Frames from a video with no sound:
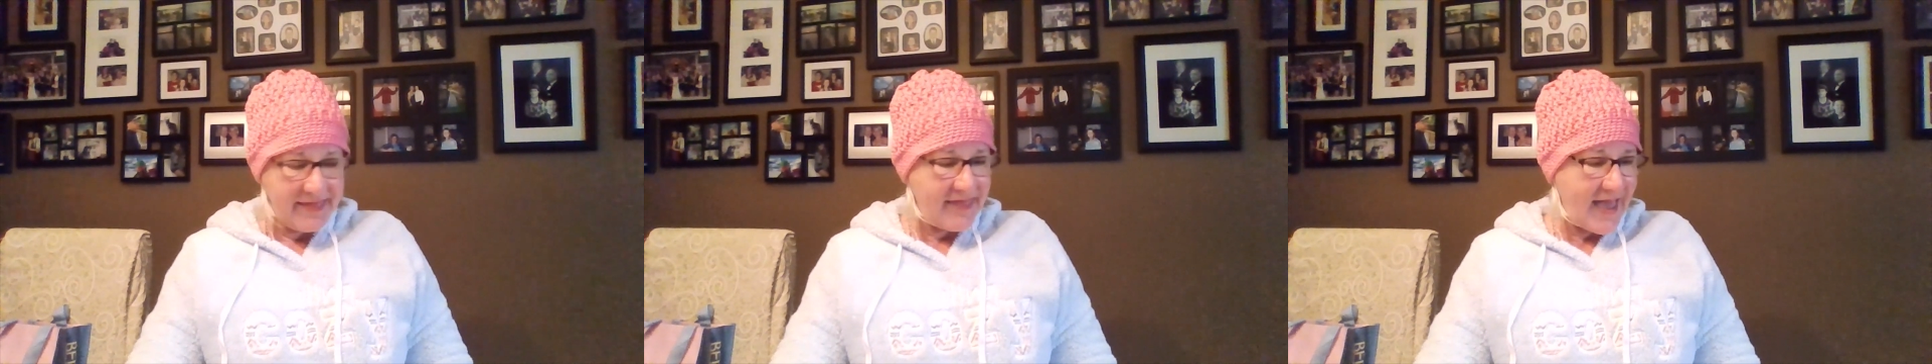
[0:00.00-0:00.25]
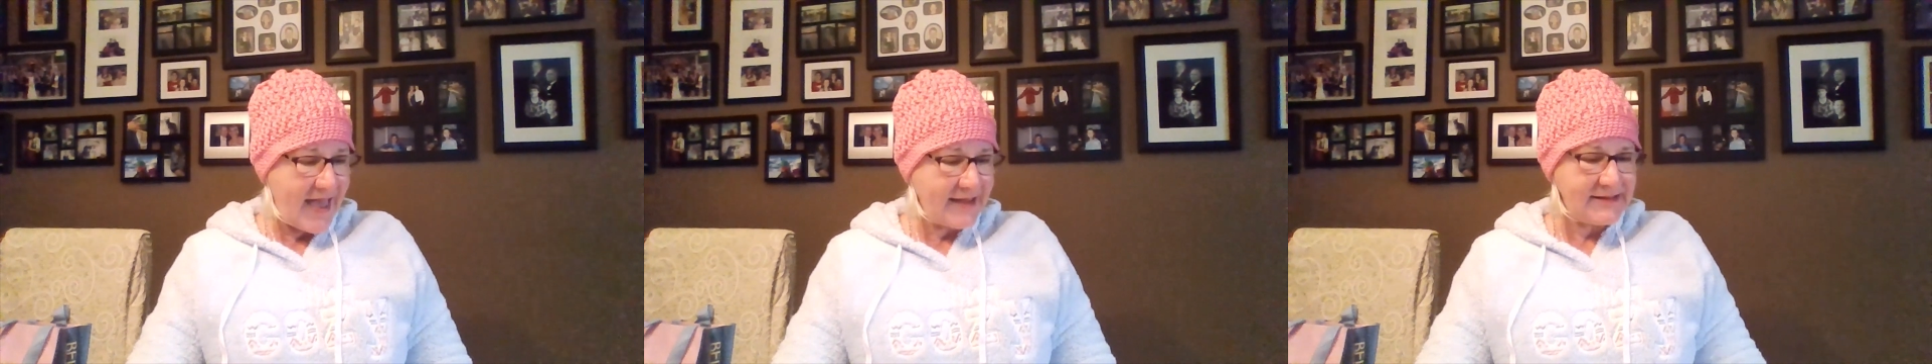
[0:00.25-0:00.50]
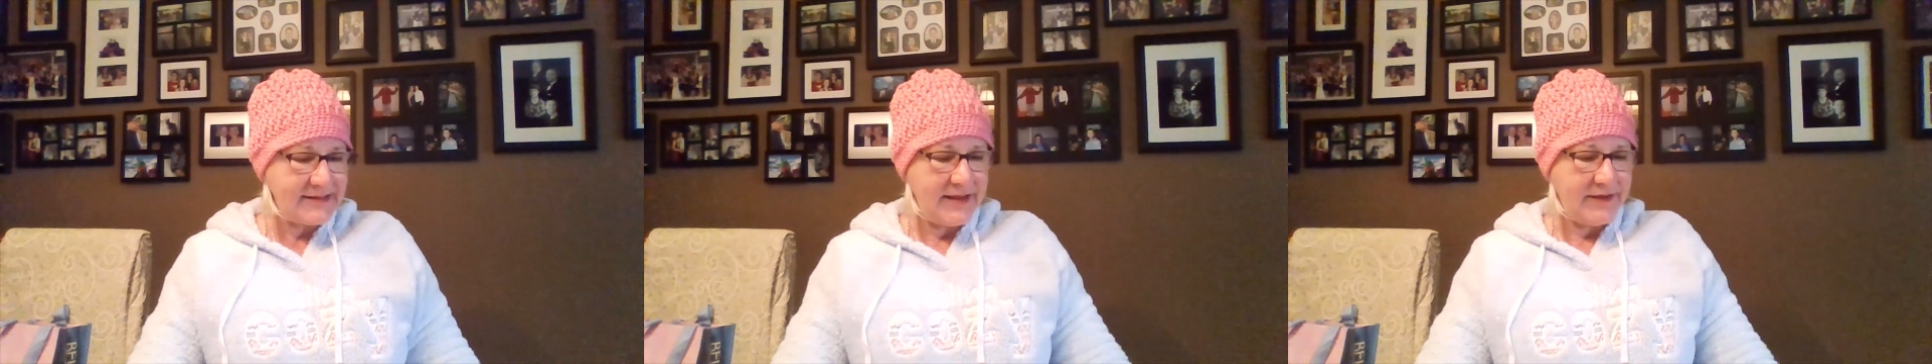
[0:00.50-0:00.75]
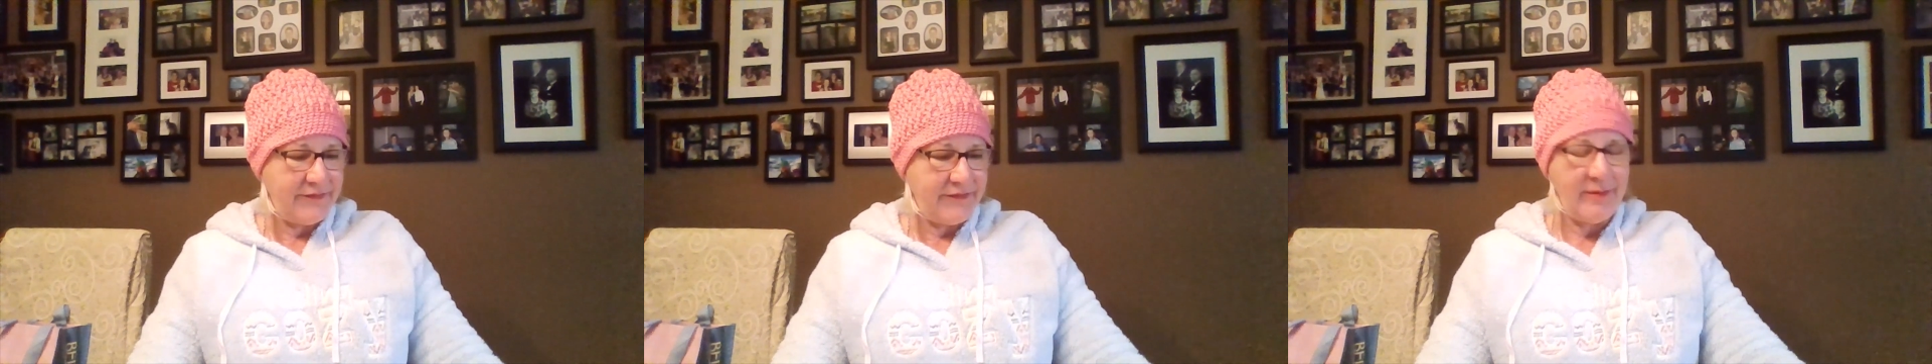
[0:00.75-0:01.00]
That's
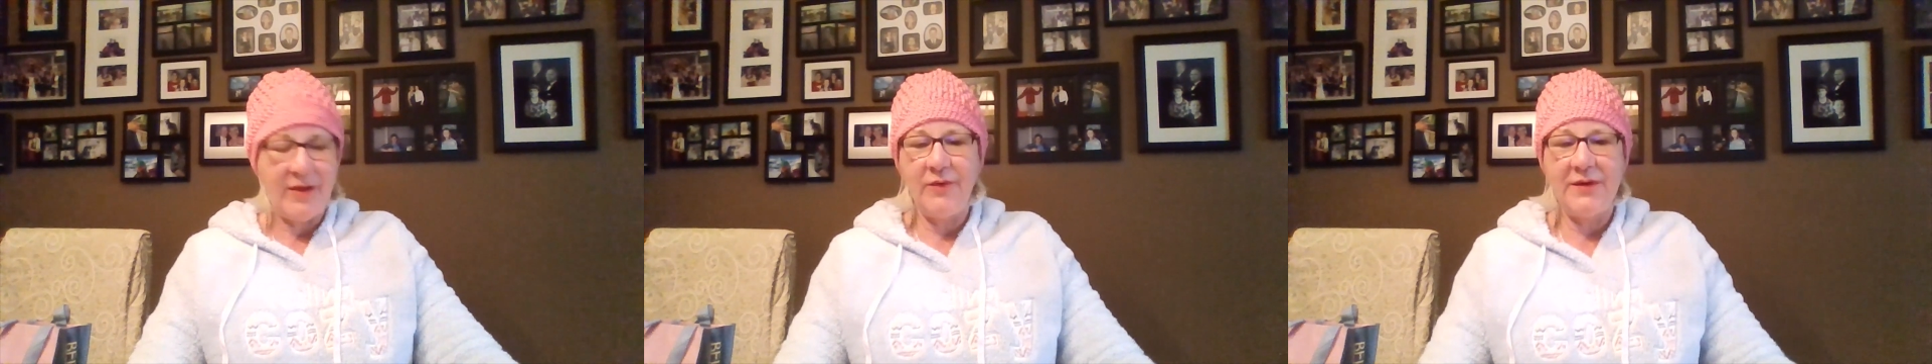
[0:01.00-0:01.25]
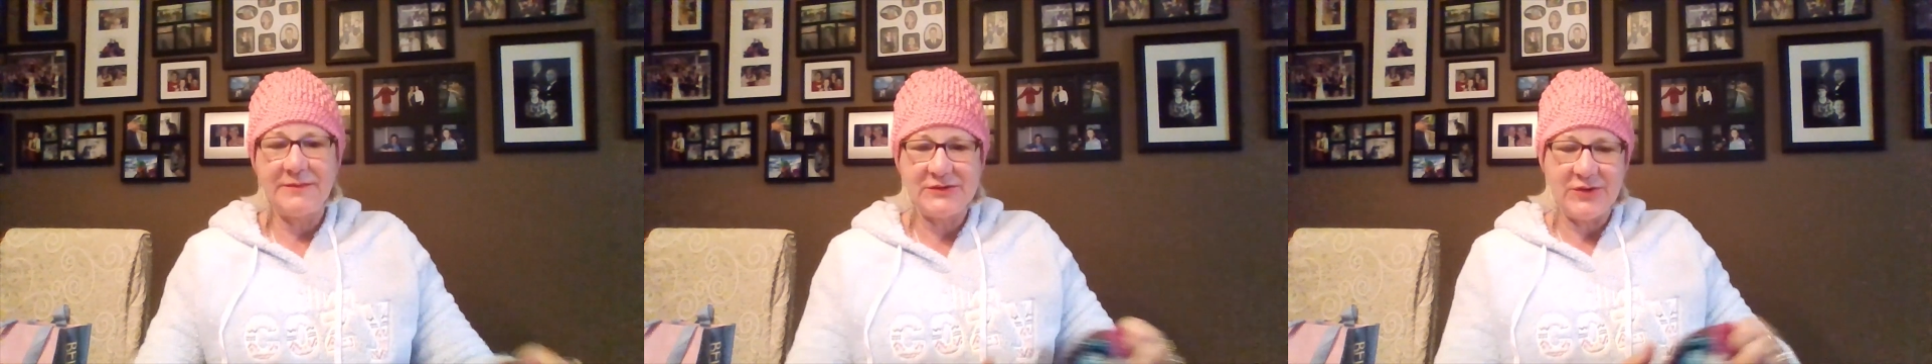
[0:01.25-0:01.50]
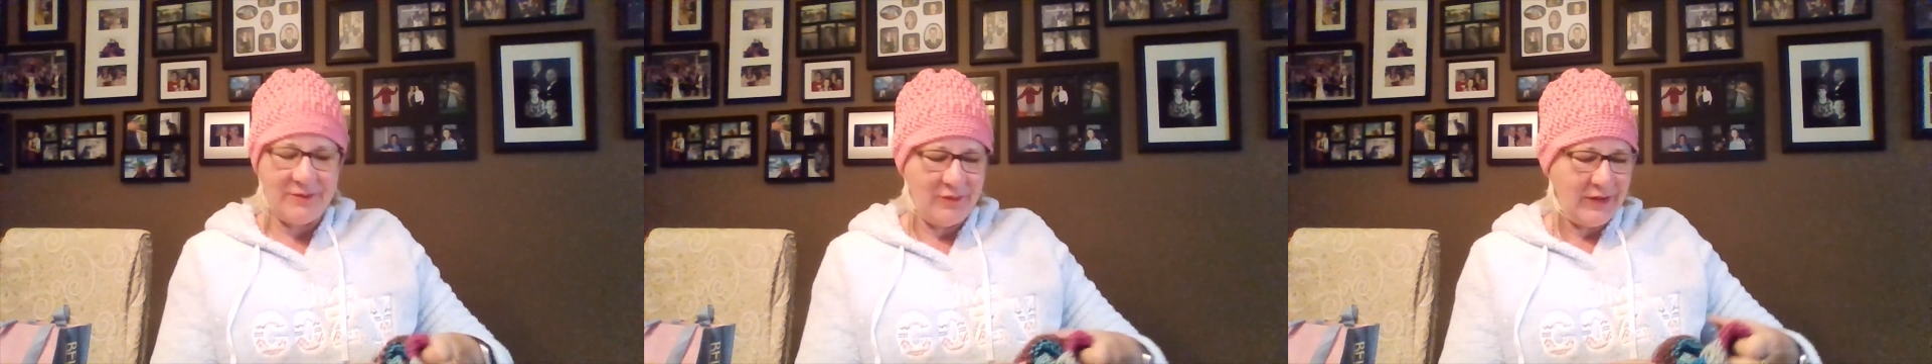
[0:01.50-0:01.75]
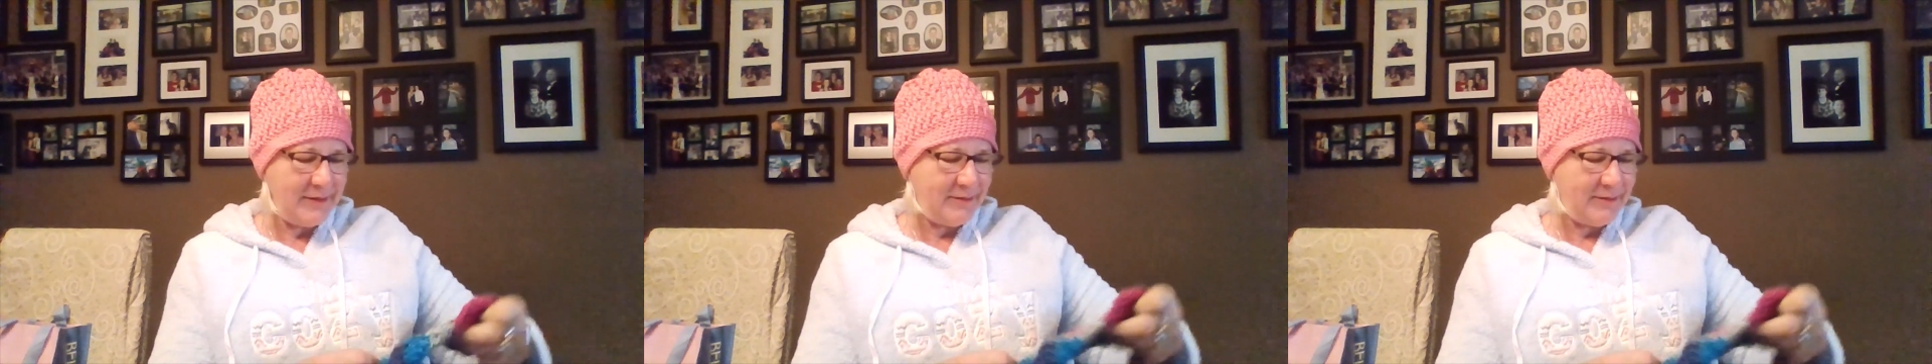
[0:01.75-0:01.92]
it for my WIP. So I'm really